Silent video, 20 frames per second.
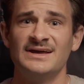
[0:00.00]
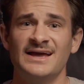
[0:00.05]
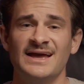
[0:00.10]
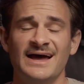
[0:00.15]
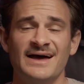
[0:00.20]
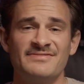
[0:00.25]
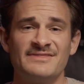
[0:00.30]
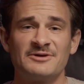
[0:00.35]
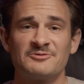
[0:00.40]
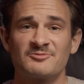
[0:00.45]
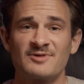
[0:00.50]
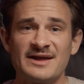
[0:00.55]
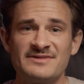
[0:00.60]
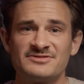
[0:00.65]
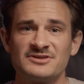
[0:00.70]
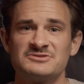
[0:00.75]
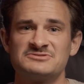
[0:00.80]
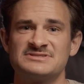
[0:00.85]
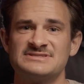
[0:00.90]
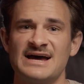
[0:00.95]
and then write
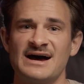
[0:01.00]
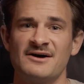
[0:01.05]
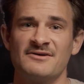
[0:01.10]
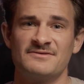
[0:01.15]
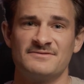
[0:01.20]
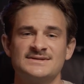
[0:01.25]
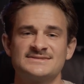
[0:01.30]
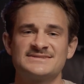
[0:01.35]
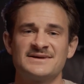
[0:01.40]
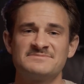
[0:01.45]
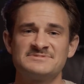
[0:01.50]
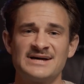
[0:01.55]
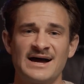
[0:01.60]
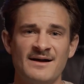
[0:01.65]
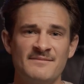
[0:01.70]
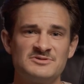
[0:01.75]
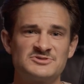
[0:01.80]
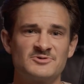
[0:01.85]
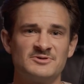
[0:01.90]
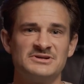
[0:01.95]
those down.
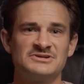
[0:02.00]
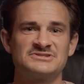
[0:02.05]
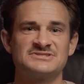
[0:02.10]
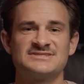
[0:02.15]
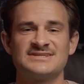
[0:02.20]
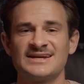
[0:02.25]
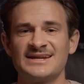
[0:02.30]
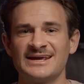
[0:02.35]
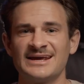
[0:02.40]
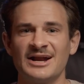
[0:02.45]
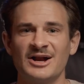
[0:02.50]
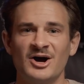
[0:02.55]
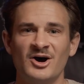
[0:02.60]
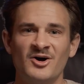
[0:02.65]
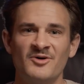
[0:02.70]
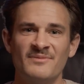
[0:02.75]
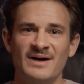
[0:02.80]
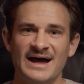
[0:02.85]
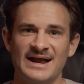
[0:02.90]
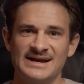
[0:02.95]
Sometimes when you're sitting at
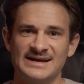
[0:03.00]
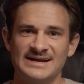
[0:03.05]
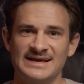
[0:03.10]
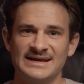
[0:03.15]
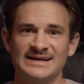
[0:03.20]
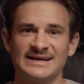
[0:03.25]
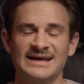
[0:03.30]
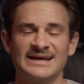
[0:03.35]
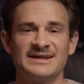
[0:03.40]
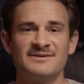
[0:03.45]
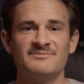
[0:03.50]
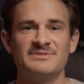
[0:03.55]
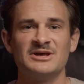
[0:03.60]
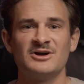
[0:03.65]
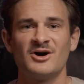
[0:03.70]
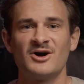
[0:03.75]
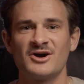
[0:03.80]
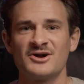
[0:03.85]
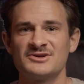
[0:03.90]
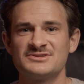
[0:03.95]
home editing, it can be
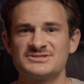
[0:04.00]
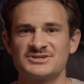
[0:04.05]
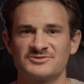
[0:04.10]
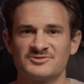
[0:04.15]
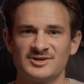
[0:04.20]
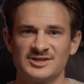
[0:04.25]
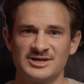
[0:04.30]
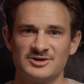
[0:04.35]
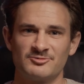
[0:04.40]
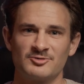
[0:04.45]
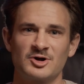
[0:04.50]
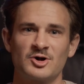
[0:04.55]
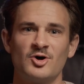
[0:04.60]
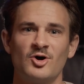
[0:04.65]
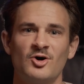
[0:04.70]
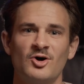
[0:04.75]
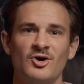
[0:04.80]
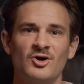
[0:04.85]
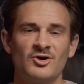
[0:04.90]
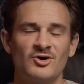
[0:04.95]
hard to really
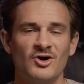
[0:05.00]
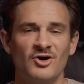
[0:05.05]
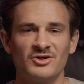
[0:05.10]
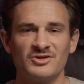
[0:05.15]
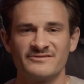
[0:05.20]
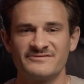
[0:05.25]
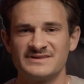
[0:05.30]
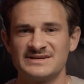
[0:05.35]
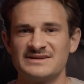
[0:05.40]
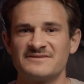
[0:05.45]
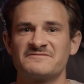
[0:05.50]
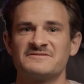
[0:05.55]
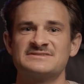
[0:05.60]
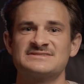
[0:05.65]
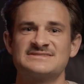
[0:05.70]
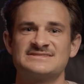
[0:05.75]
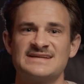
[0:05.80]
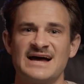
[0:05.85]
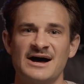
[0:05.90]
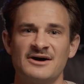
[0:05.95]
recall all of the different
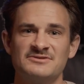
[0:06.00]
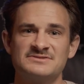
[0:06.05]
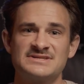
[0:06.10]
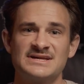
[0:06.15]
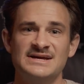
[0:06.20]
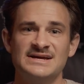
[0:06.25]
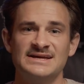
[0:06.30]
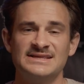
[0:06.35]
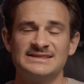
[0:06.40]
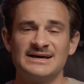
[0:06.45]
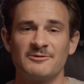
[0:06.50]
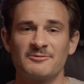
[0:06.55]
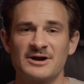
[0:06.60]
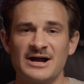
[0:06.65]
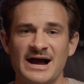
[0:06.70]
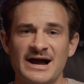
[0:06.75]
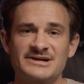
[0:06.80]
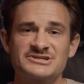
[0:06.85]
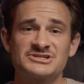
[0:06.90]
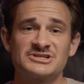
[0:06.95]
sounds that were
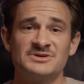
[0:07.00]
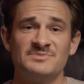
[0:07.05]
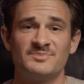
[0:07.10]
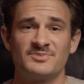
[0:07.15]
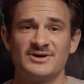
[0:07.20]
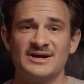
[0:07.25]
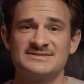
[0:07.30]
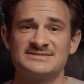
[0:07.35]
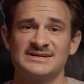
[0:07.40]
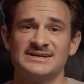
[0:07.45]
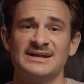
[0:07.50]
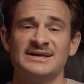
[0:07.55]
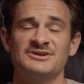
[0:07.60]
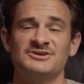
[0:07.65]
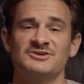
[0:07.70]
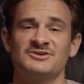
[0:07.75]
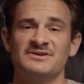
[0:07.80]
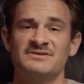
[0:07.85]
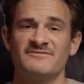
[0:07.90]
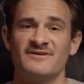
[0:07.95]
actually present in
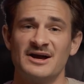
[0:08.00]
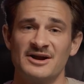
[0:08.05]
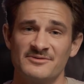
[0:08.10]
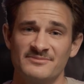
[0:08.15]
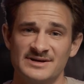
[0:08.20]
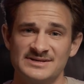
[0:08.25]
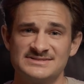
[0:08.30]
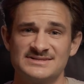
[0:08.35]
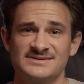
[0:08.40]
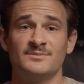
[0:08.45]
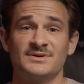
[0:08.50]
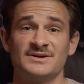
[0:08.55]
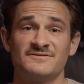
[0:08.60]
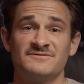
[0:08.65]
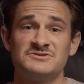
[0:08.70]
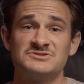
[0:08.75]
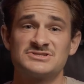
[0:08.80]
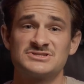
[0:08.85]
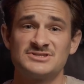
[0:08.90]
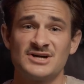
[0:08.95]
your environment. But if
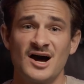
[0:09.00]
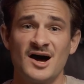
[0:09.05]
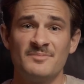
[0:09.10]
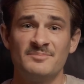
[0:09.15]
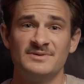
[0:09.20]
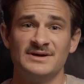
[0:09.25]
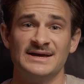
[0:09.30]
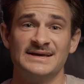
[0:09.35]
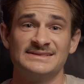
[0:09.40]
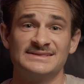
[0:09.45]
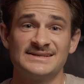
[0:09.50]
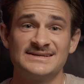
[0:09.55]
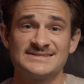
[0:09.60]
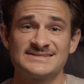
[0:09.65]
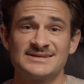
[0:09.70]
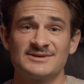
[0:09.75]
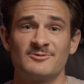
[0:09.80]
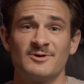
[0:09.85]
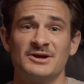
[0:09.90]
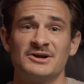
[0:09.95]
you stop and
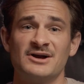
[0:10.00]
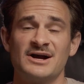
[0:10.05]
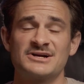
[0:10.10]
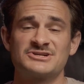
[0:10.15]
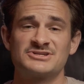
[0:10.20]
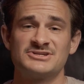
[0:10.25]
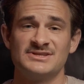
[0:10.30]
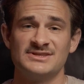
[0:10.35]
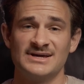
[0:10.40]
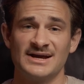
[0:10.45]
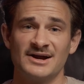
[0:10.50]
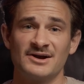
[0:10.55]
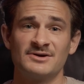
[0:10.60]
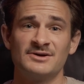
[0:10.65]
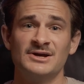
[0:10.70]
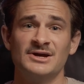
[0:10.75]
listen while you're actually there,